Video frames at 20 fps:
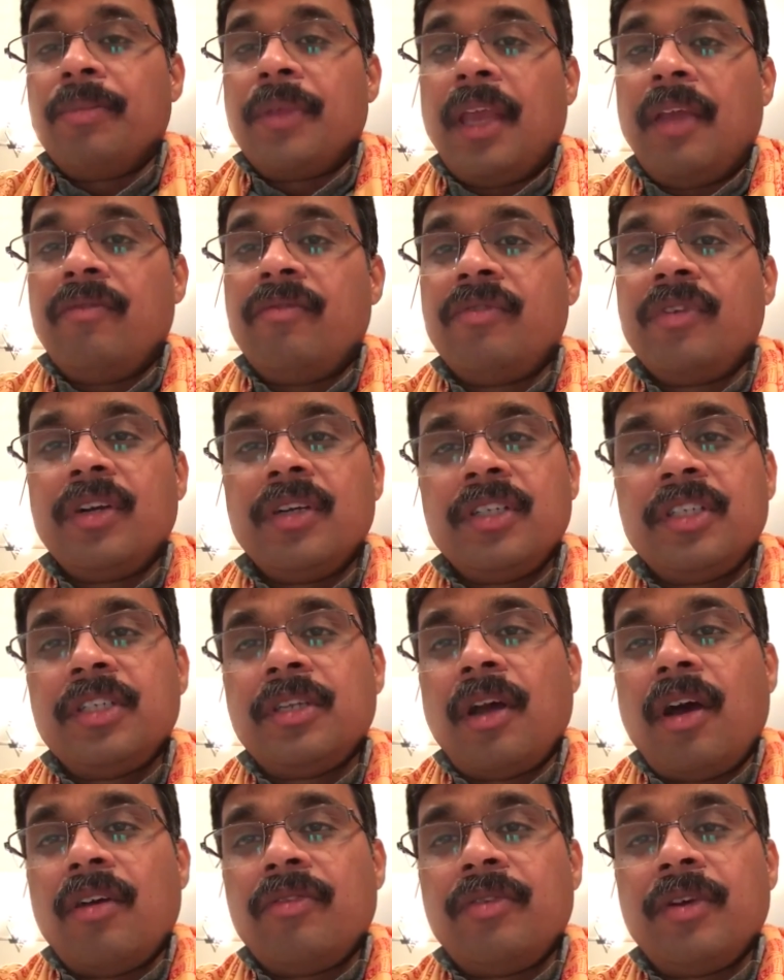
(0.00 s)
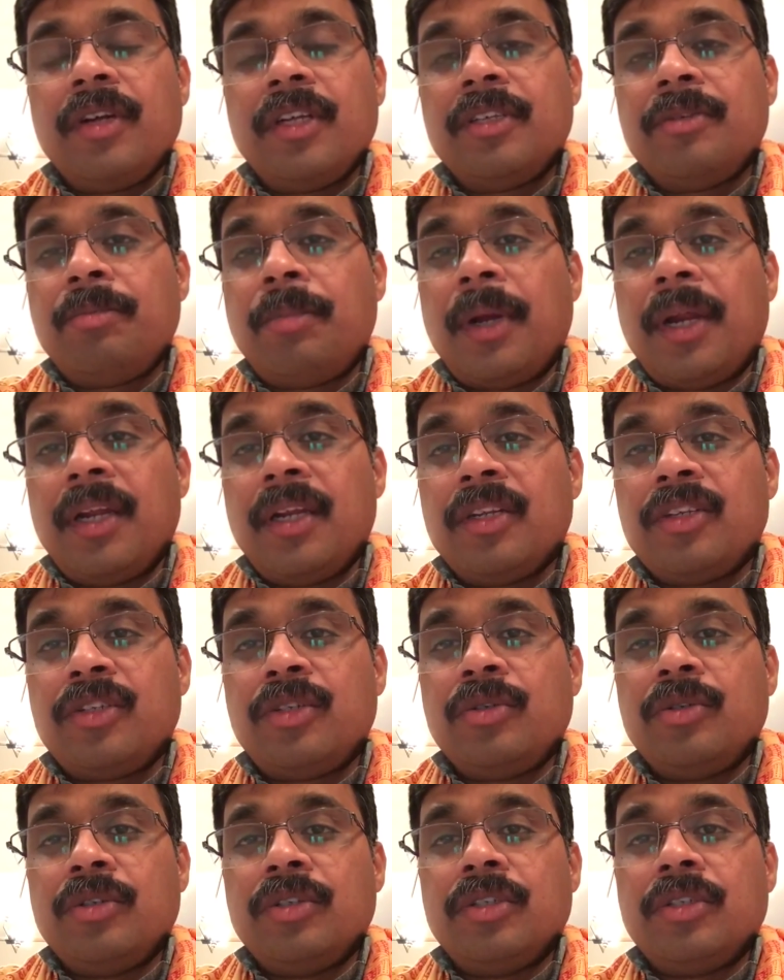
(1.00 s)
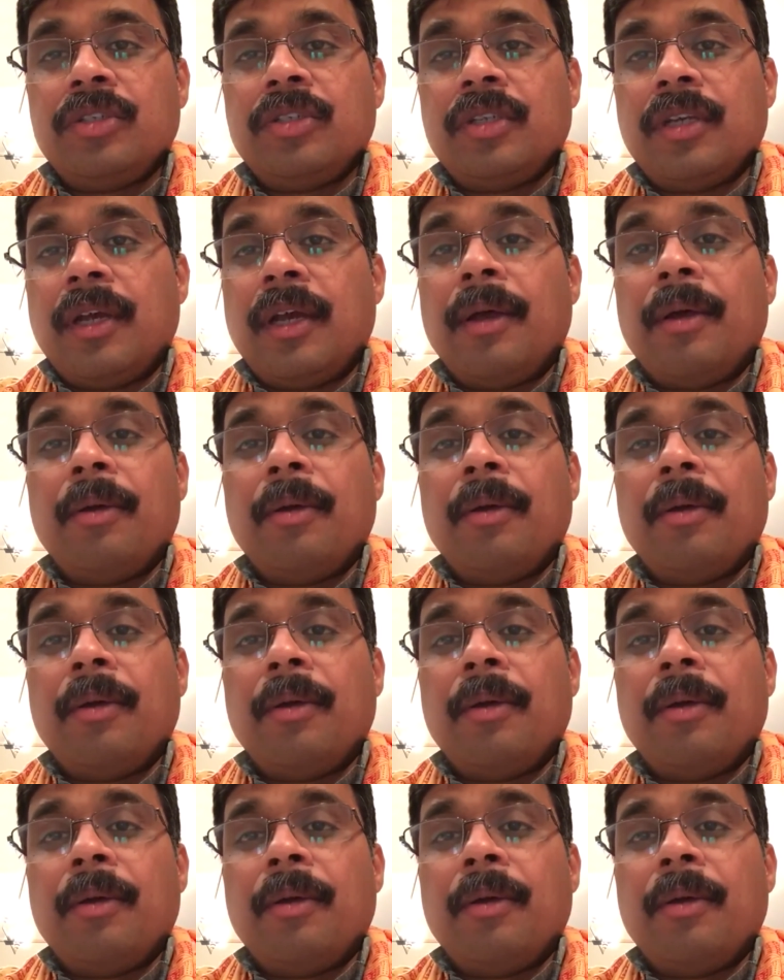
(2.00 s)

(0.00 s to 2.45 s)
he first offered his prayers to his